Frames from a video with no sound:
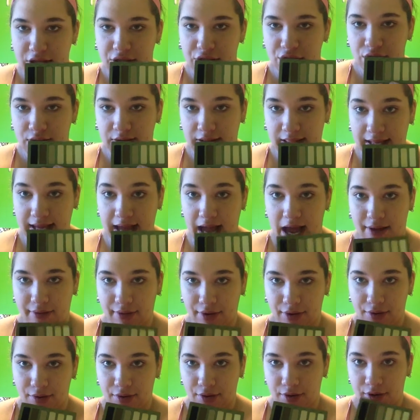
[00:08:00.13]
2 are like outer
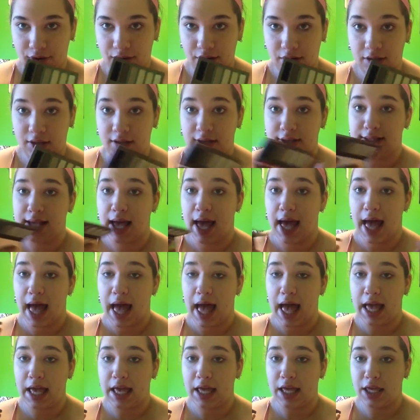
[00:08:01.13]
corner colors.
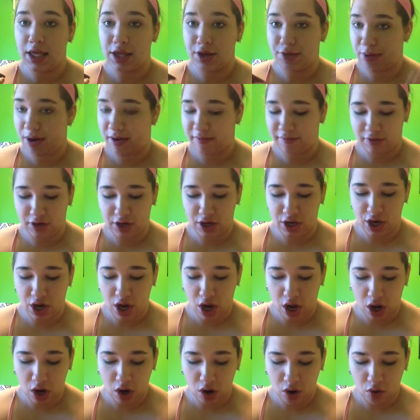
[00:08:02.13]
You have
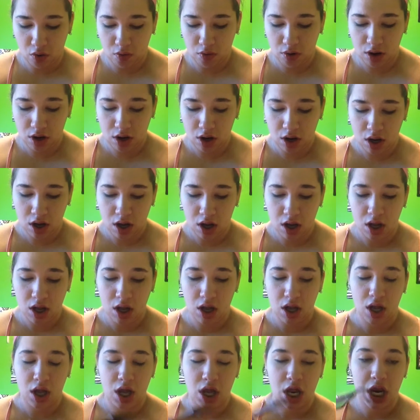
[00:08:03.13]
no
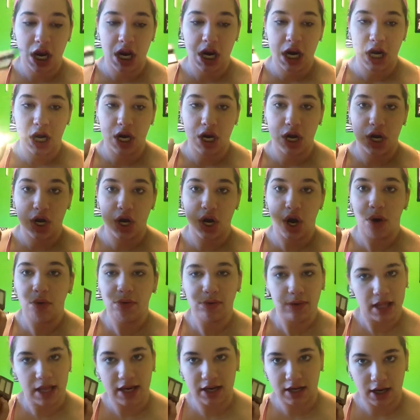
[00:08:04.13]

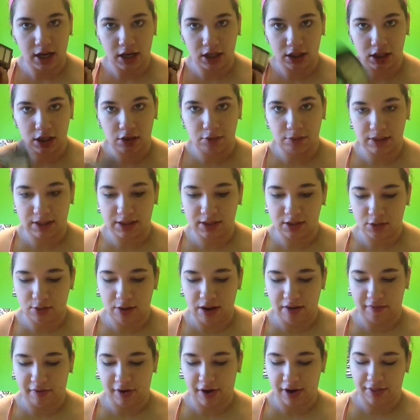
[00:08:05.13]
lid color
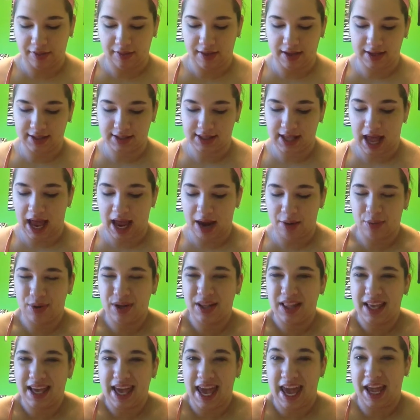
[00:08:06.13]
whatsoever in this. I
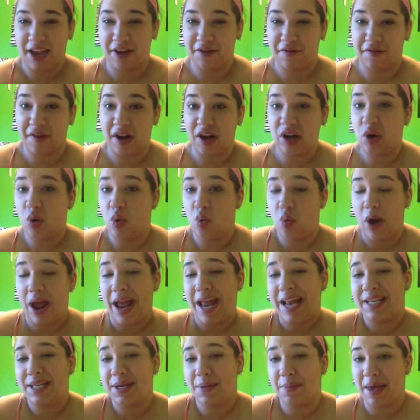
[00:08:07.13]
really can't find a
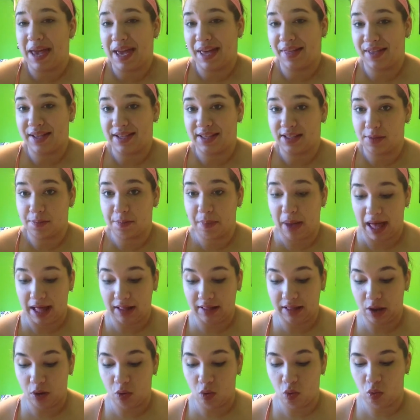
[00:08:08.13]
way to make this
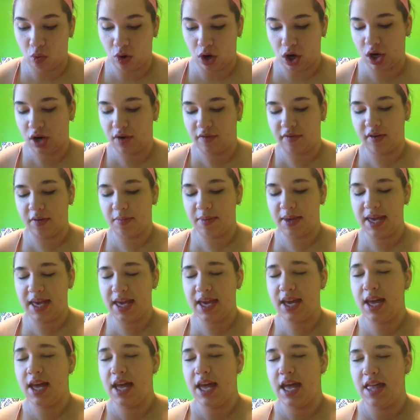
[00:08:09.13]
palette work for me.
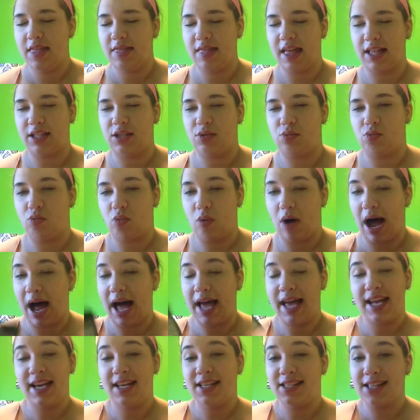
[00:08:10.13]
That's why
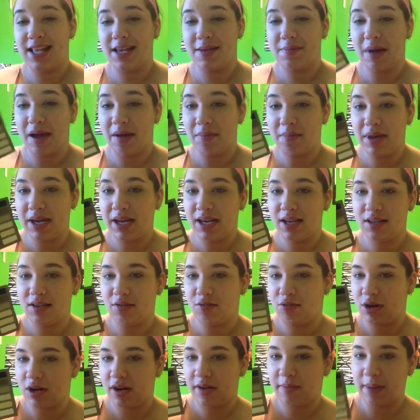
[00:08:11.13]
it is like
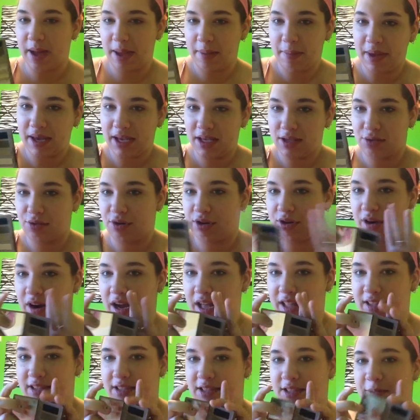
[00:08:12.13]
one of my biggest
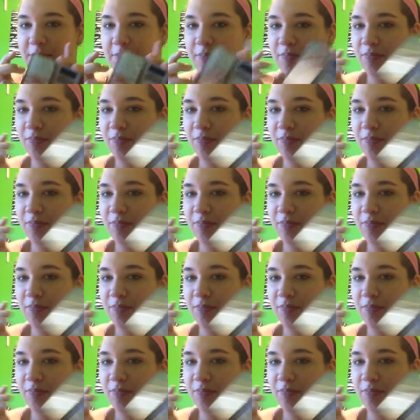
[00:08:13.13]
regrets.